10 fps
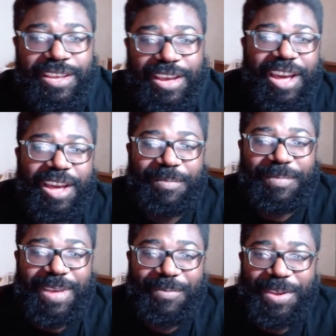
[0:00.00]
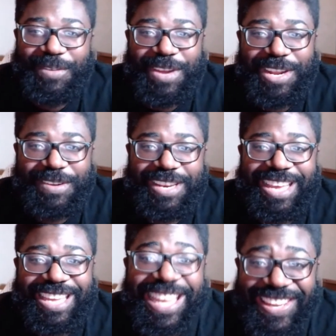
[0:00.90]
And we're not really
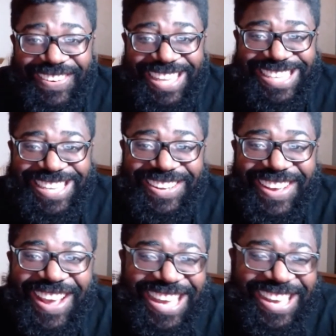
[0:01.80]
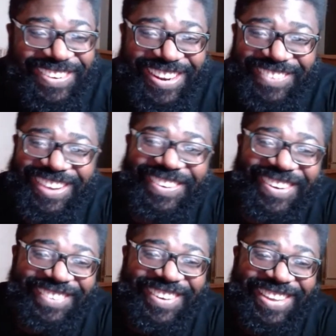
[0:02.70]
related anyway. So call it
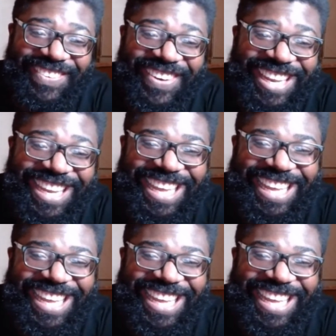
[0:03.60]
what you want.